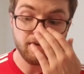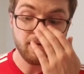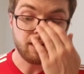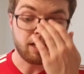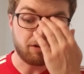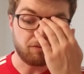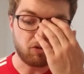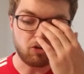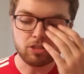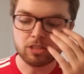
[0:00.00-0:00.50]

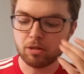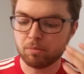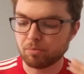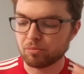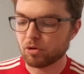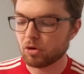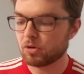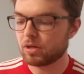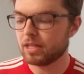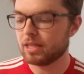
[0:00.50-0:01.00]
And I've also
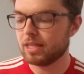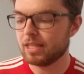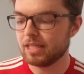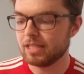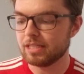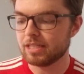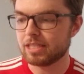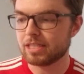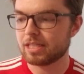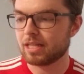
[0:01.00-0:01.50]
broken
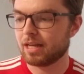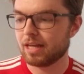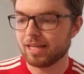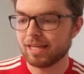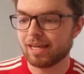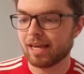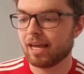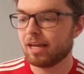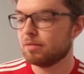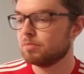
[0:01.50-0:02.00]
these
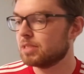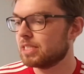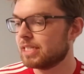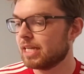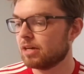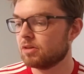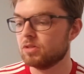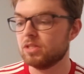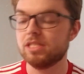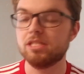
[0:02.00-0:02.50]
games
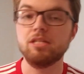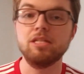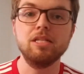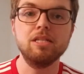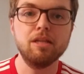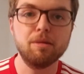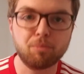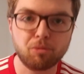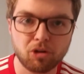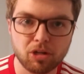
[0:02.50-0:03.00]
down
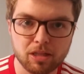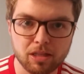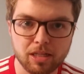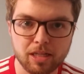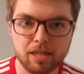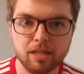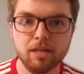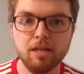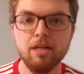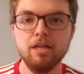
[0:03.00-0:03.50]

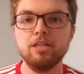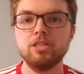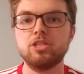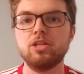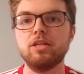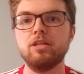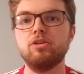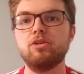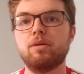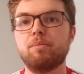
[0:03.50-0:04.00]
deliberately so
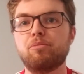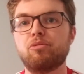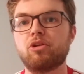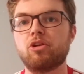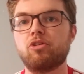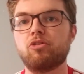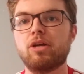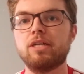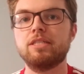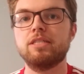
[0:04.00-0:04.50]
that you can
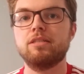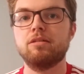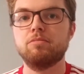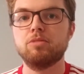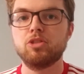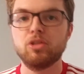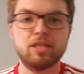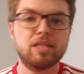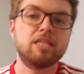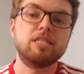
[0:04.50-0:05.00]
progress them,
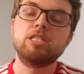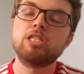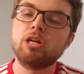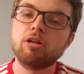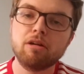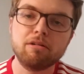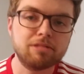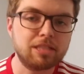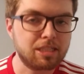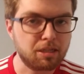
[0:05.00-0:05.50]
so that they start
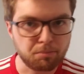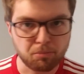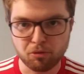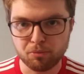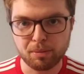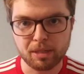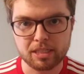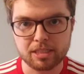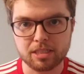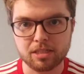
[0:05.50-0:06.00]
off simple
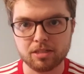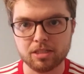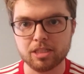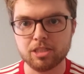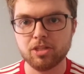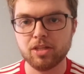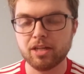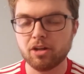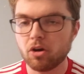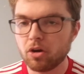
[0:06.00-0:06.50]
basically, so
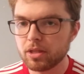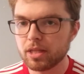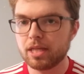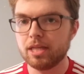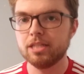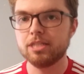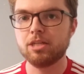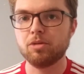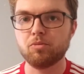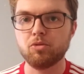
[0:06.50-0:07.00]
that all the
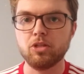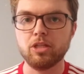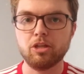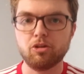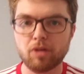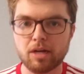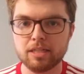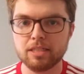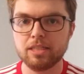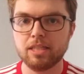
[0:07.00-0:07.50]
kids can really
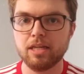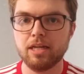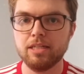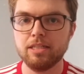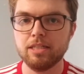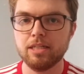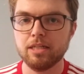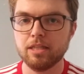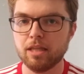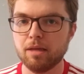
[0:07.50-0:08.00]
grasp the
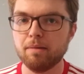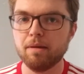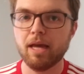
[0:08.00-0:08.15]
idea,